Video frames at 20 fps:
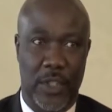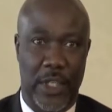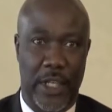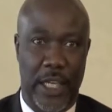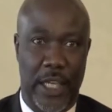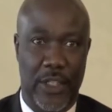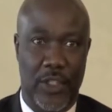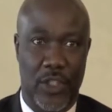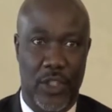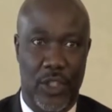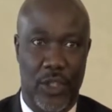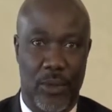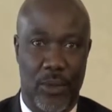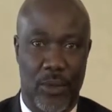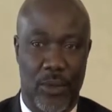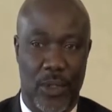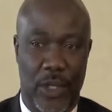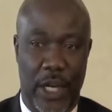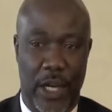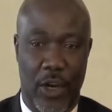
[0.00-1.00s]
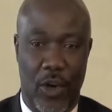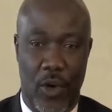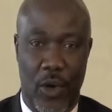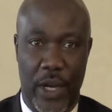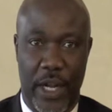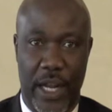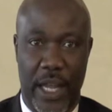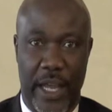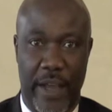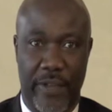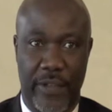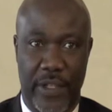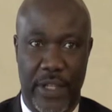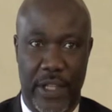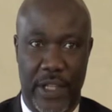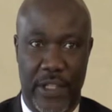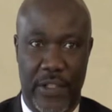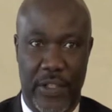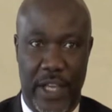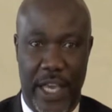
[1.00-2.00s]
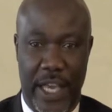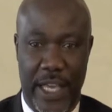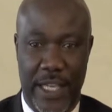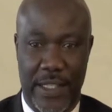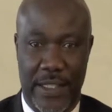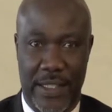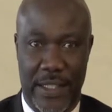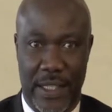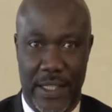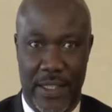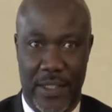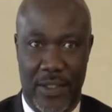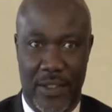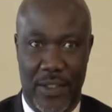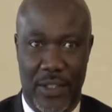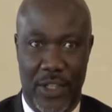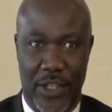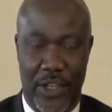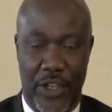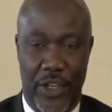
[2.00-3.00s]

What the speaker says: As you are going after these cases,